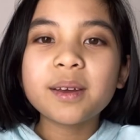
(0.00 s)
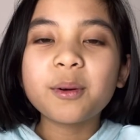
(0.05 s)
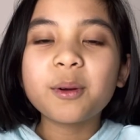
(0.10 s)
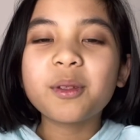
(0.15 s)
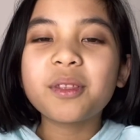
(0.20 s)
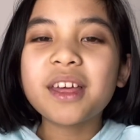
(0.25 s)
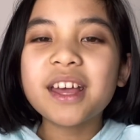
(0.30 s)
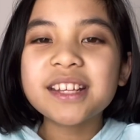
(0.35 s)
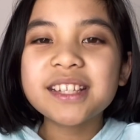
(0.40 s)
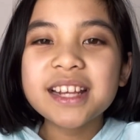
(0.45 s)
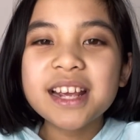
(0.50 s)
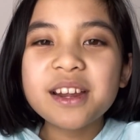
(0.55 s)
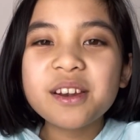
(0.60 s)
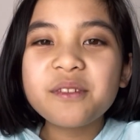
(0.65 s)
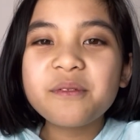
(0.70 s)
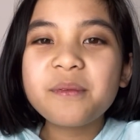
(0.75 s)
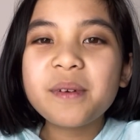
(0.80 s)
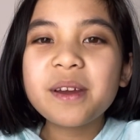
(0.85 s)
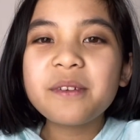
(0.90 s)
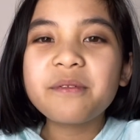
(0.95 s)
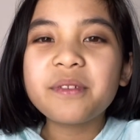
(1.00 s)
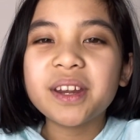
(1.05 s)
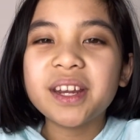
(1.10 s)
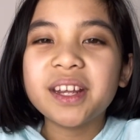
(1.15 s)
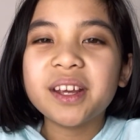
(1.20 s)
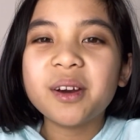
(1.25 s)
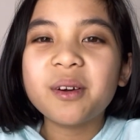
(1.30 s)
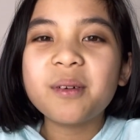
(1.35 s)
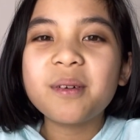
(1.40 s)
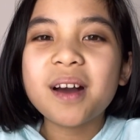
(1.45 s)
Well, that's the end of my
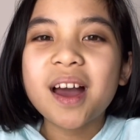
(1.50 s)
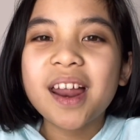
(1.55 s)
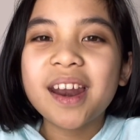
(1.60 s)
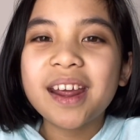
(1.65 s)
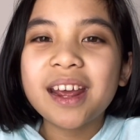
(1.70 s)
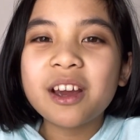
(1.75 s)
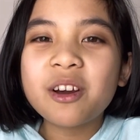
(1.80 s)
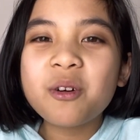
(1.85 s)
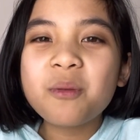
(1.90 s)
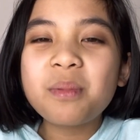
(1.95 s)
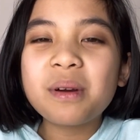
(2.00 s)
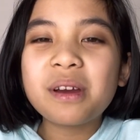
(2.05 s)
video, and I hope